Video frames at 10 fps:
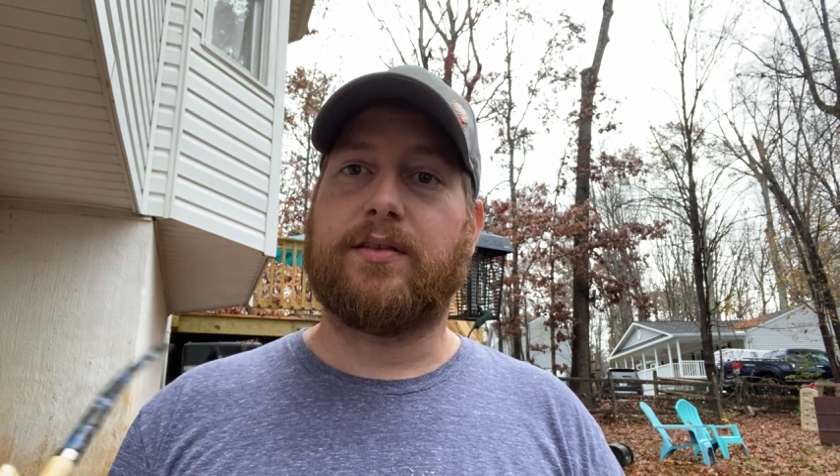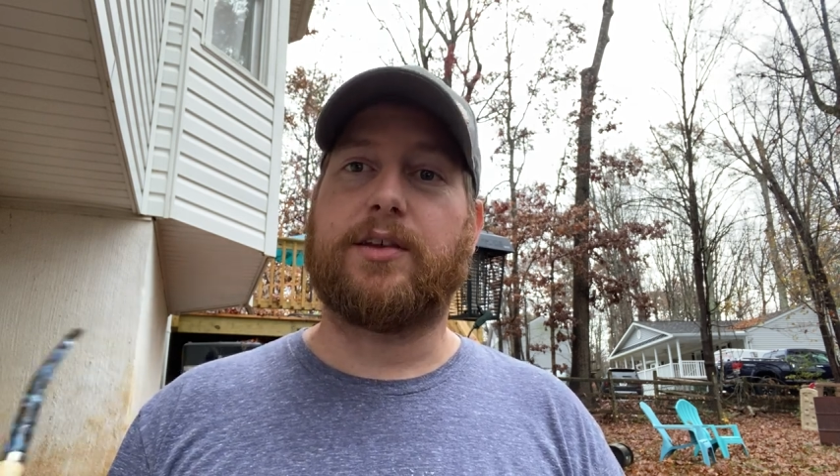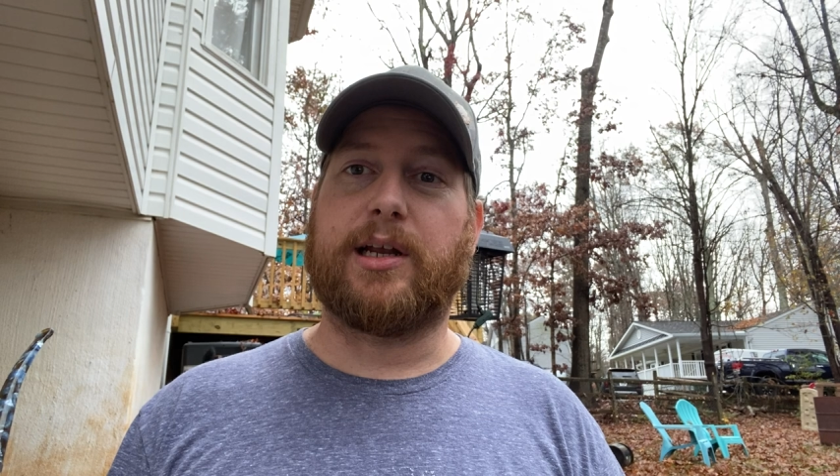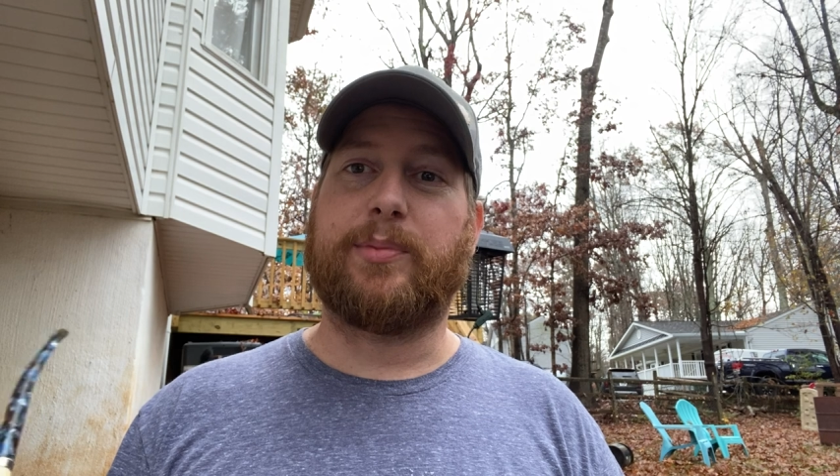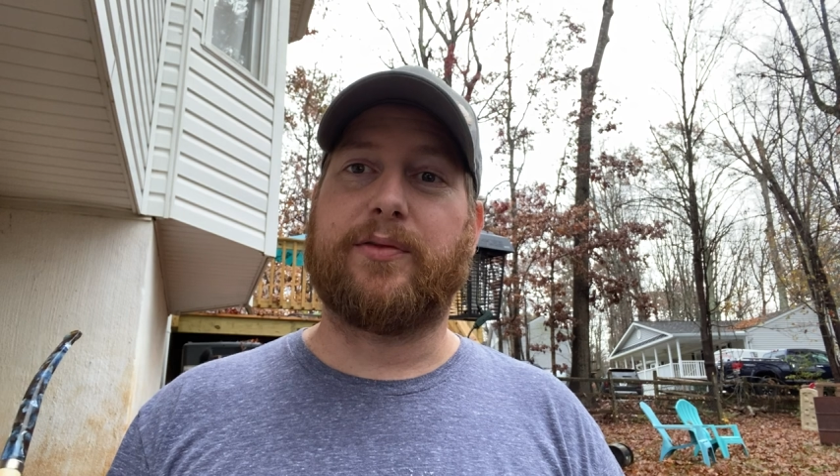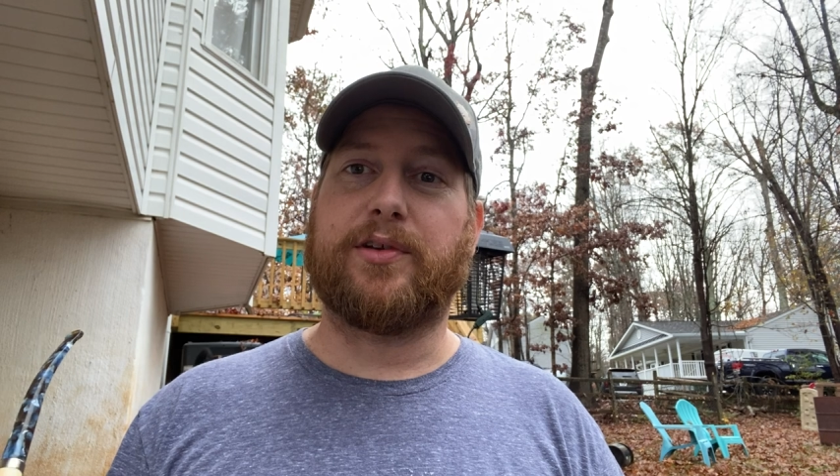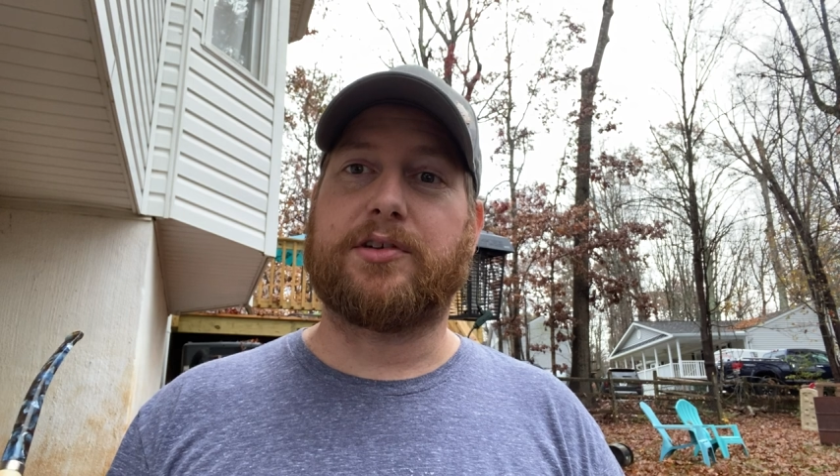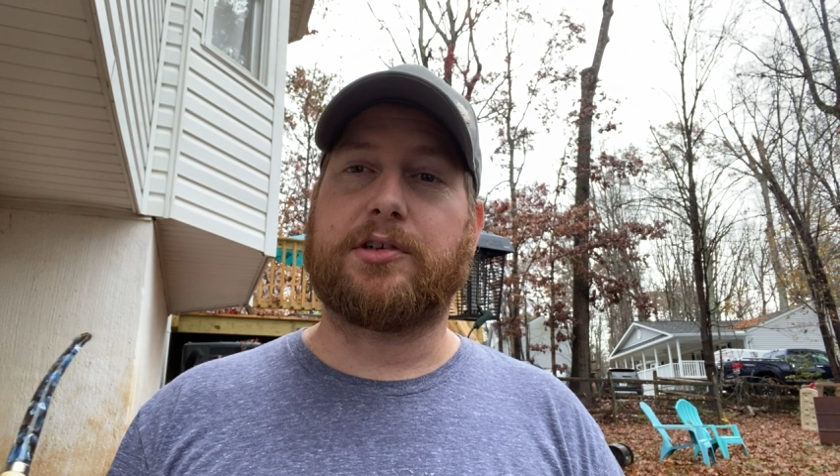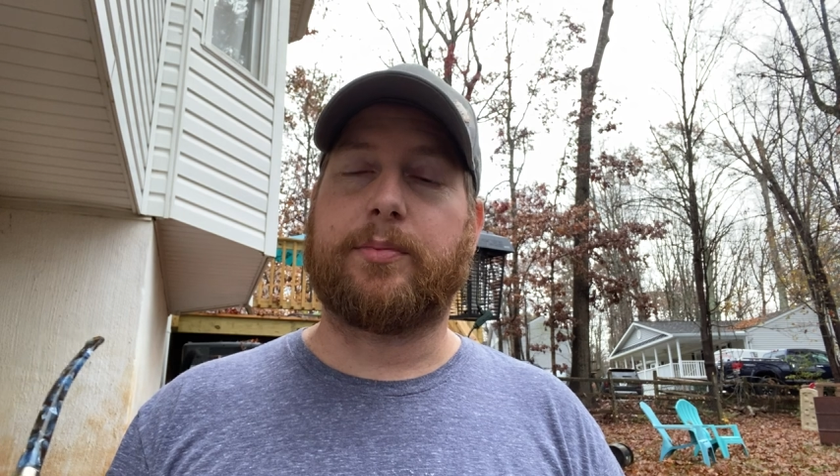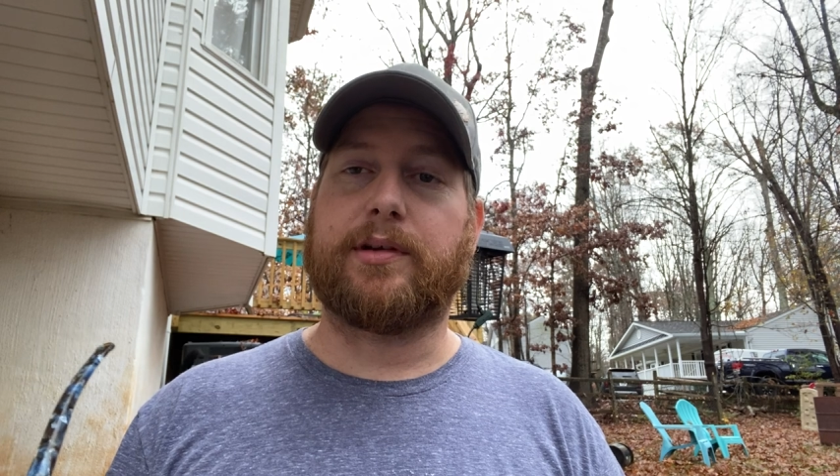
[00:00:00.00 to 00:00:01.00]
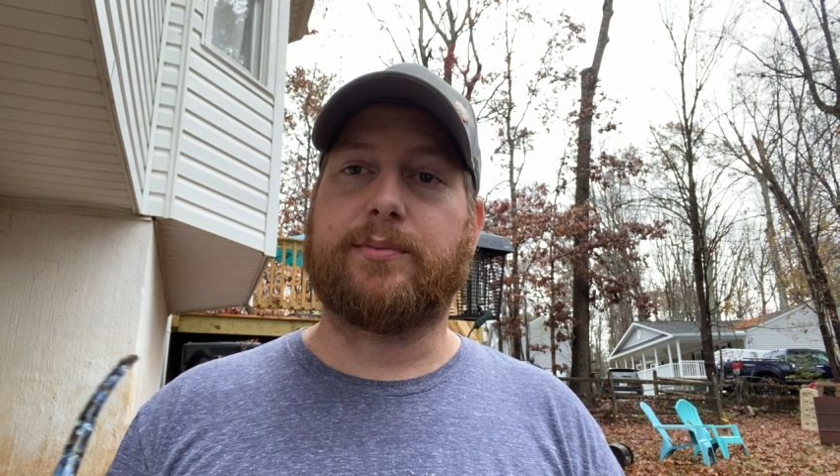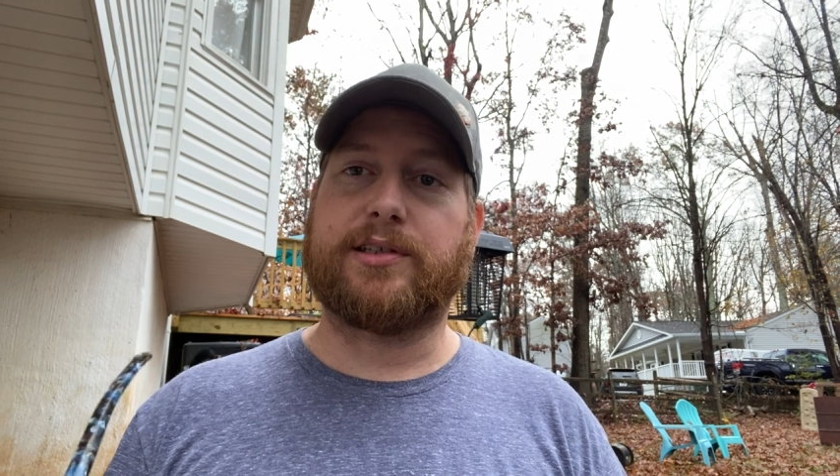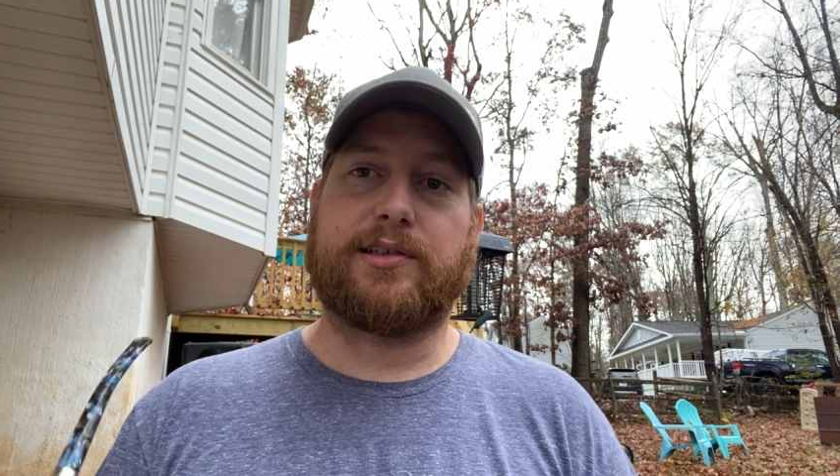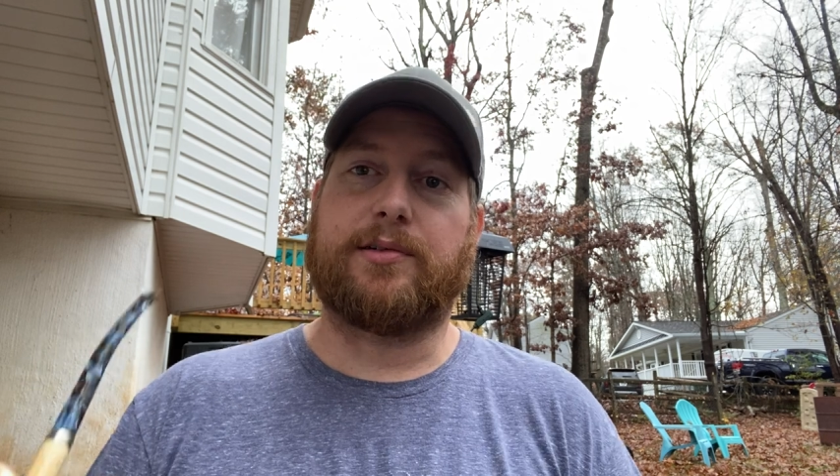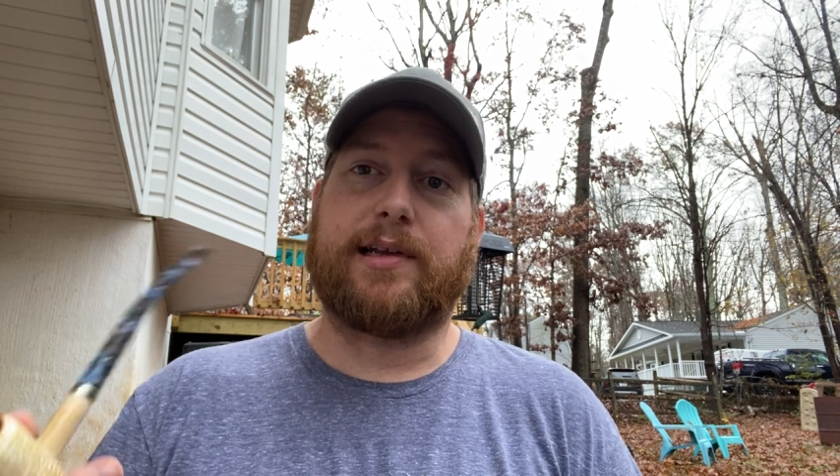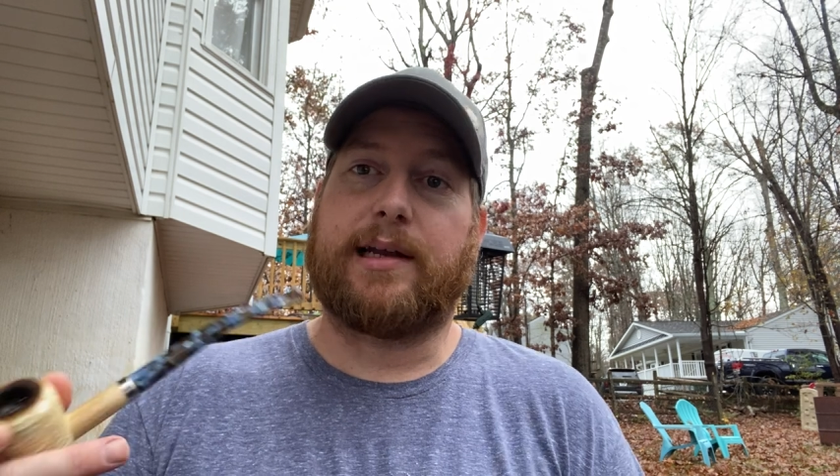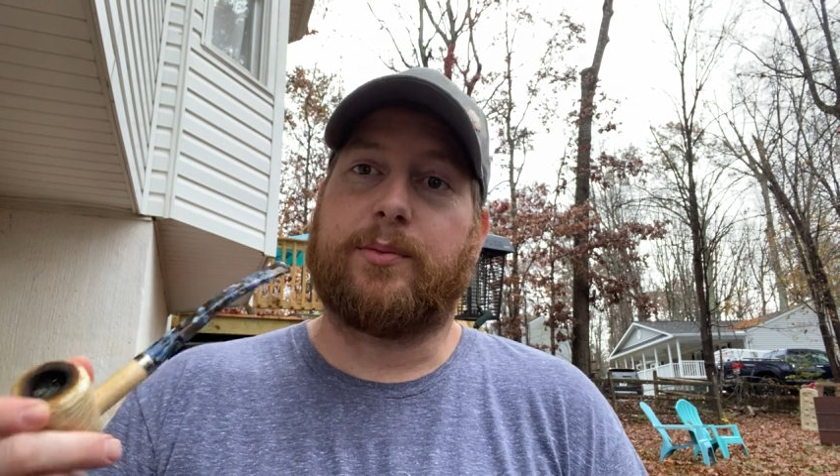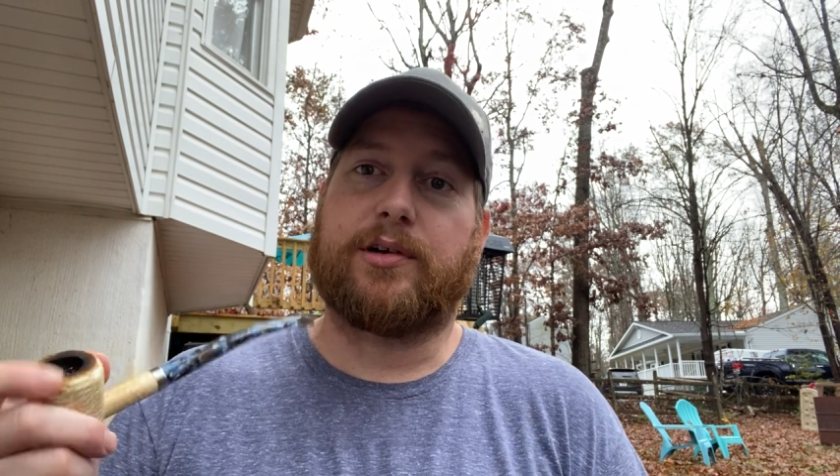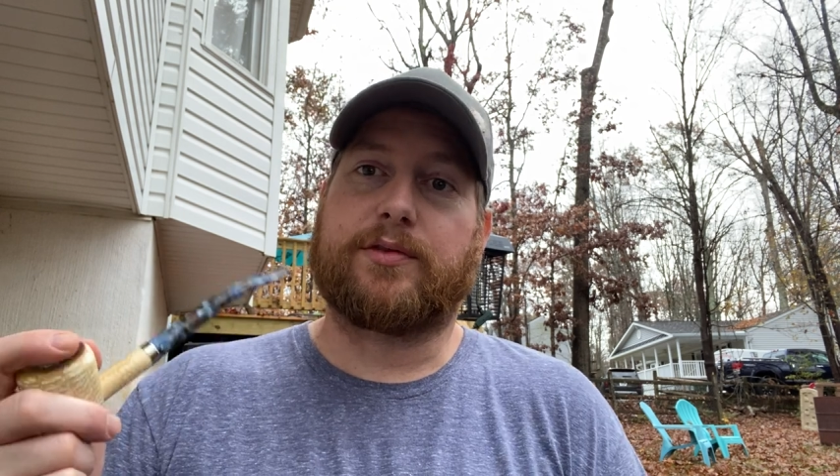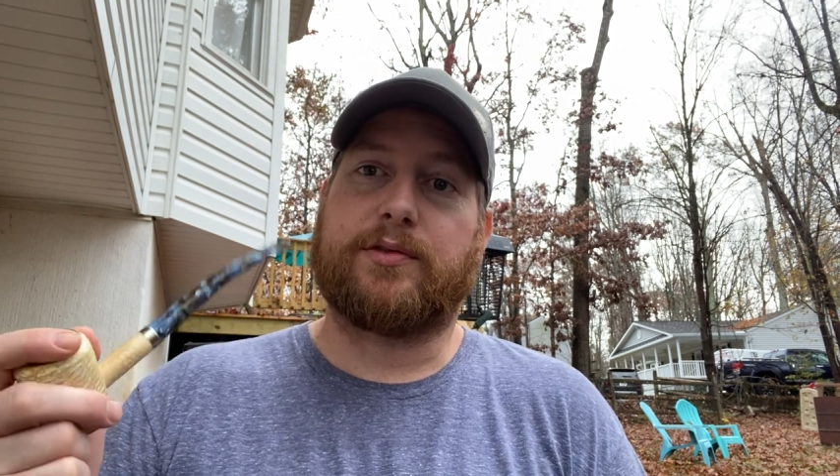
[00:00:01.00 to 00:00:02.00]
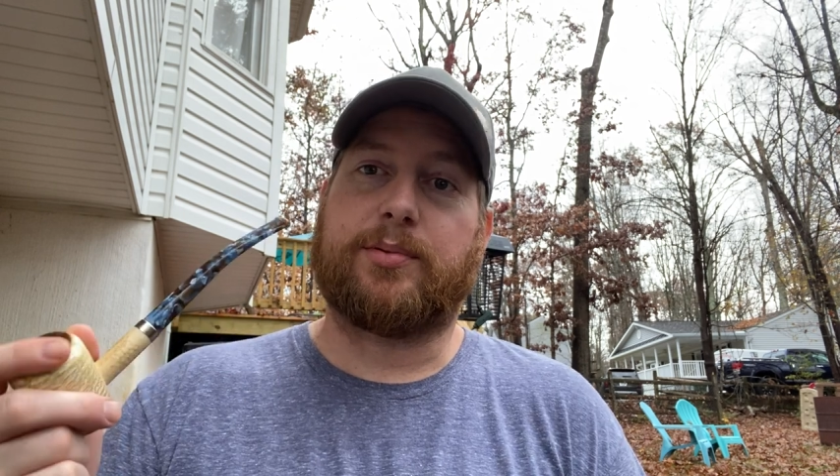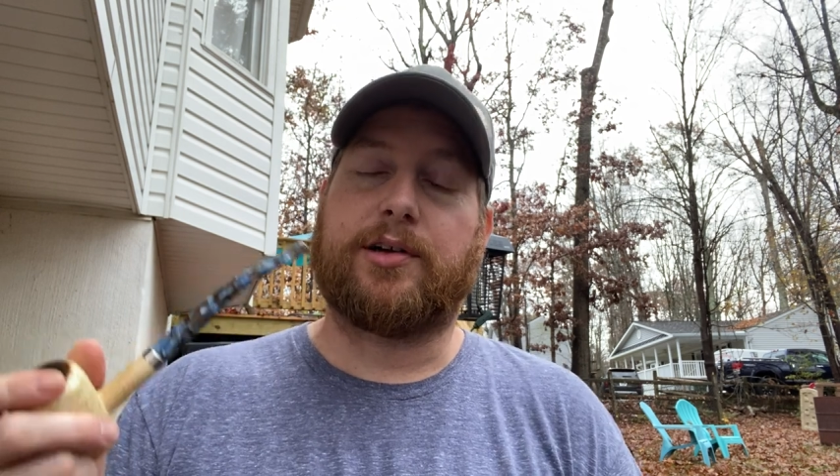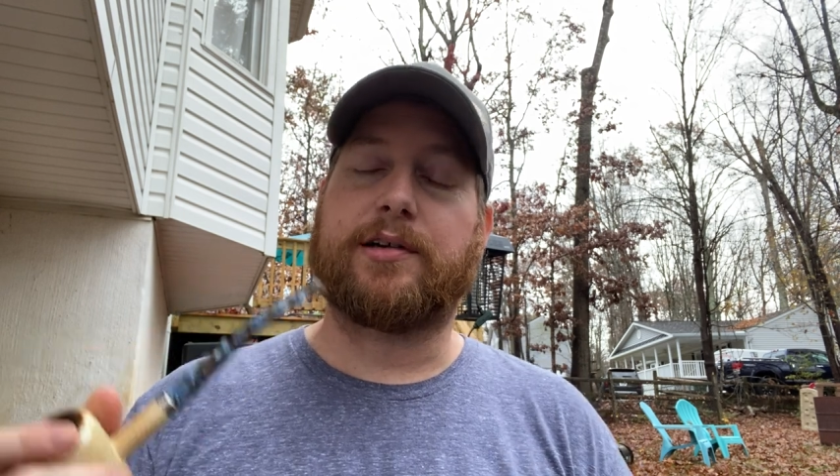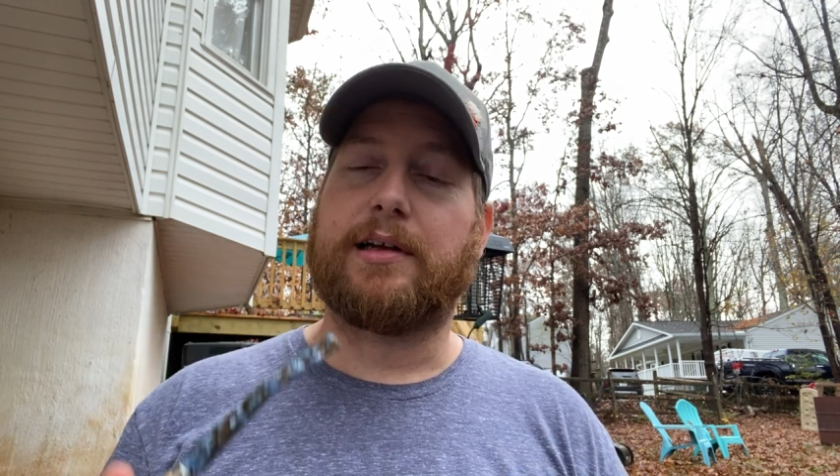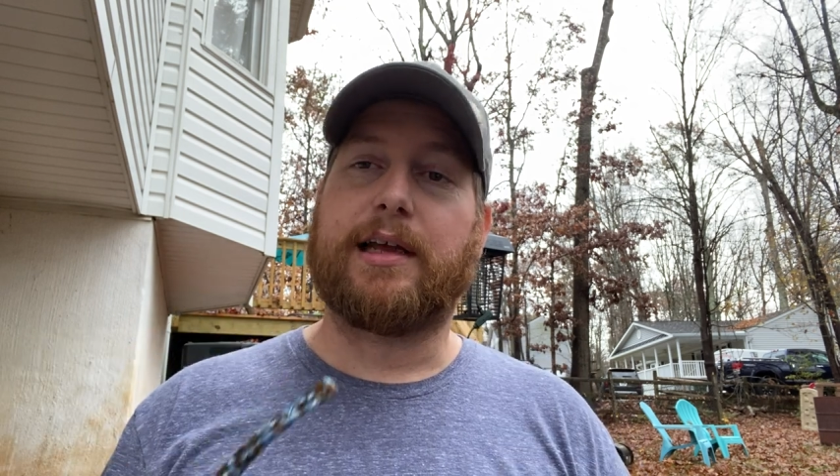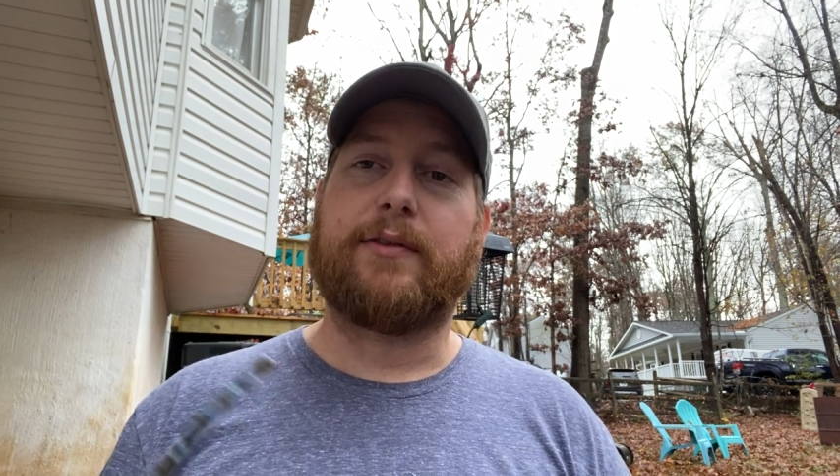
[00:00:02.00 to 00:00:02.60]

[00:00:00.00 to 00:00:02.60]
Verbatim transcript: you got to pay for the shipping, but still nine bucks for the plug.